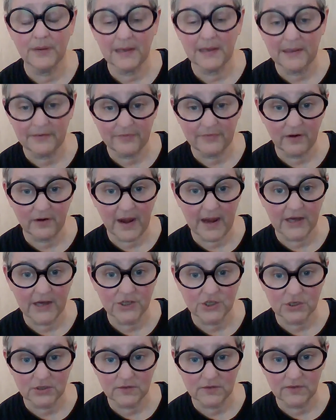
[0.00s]

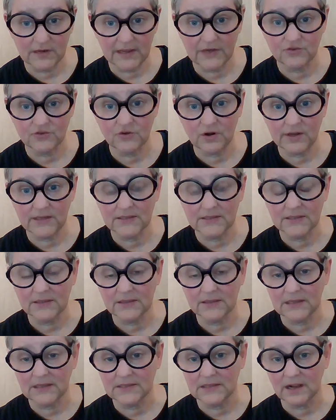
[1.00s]
proliferation of electronics
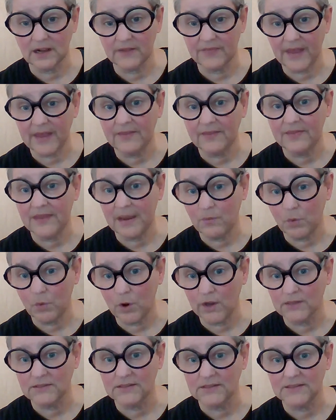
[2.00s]
and things like that,
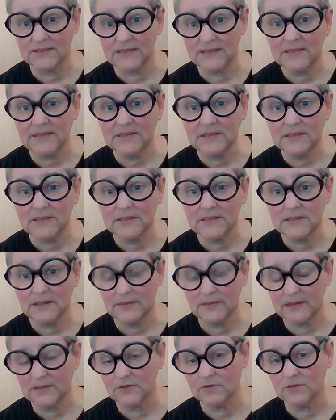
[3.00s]
networks and sensors.
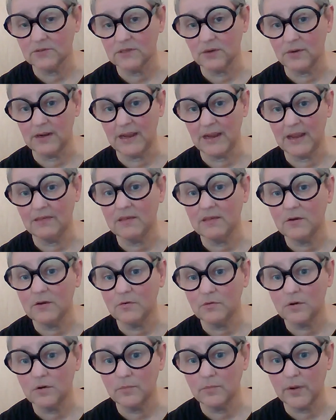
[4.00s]
There's also an
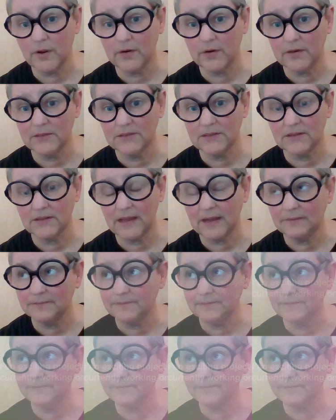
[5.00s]
ethical component to that.